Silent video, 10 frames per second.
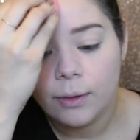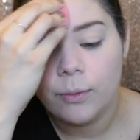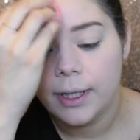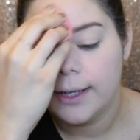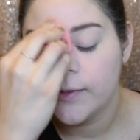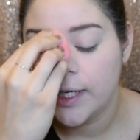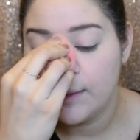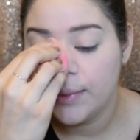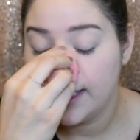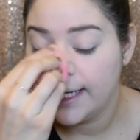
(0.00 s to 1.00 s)
wherever I
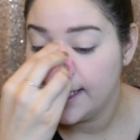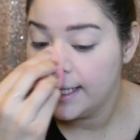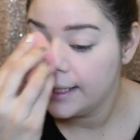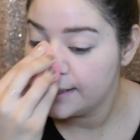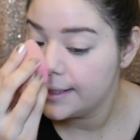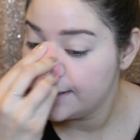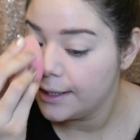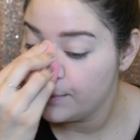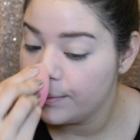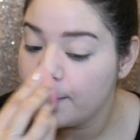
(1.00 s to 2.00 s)
applied
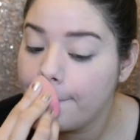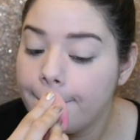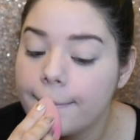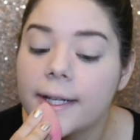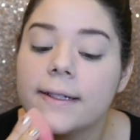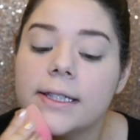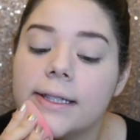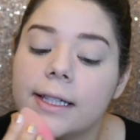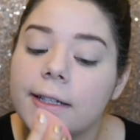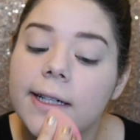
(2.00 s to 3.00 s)
some
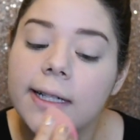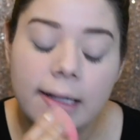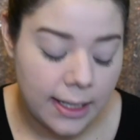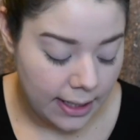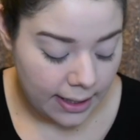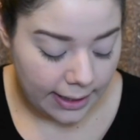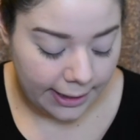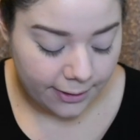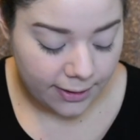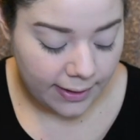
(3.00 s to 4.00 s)
concealer.
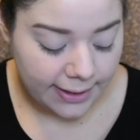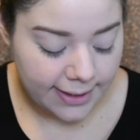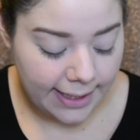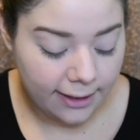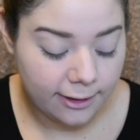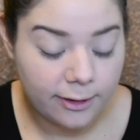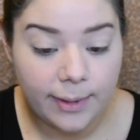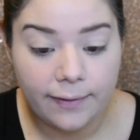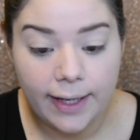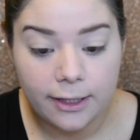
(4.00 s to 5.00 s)
I also like to take a little
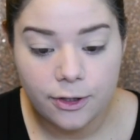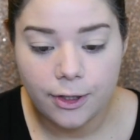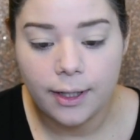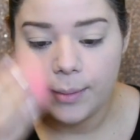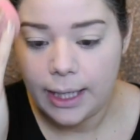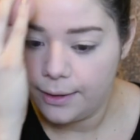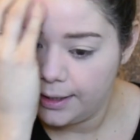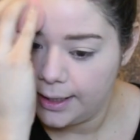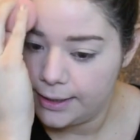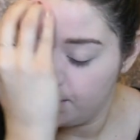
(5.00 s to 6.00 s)
bit of extra
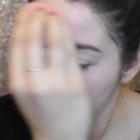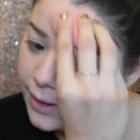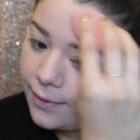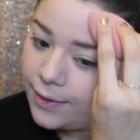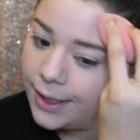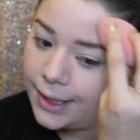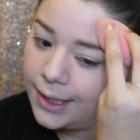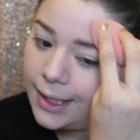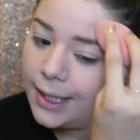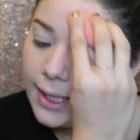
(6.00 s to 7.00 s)
powder and sort of
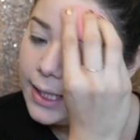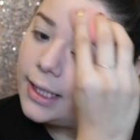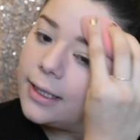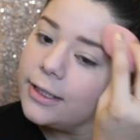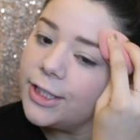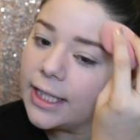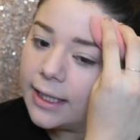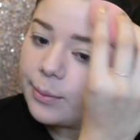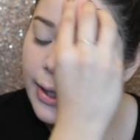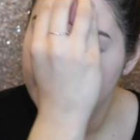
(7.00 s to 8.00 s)

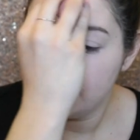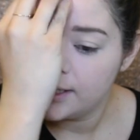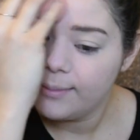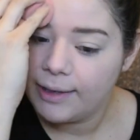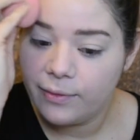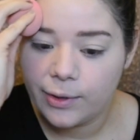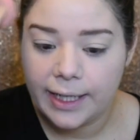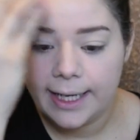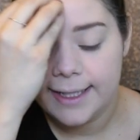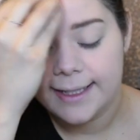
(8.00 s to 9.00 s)
gently press onto my
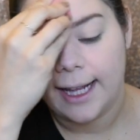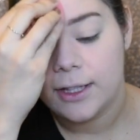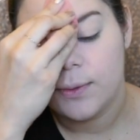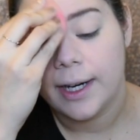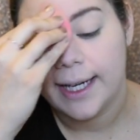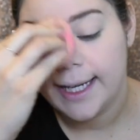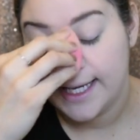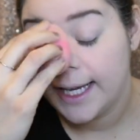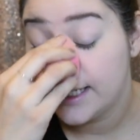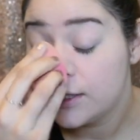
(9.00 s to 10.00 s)
forehead, as that's where I
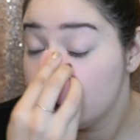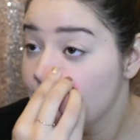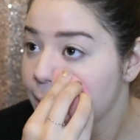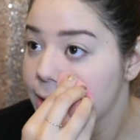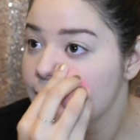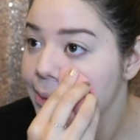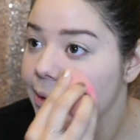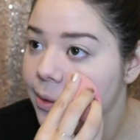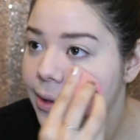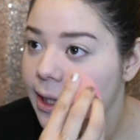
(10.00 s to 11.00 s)
get super
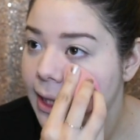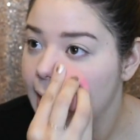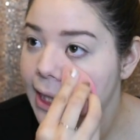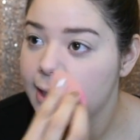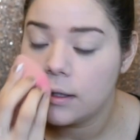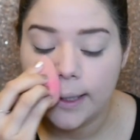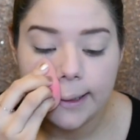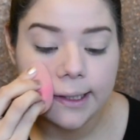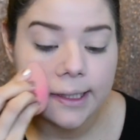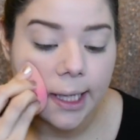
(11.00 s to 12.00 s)
oily
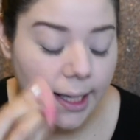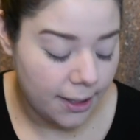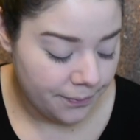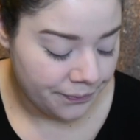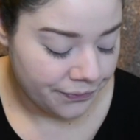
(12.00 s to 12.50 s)
throughout the day.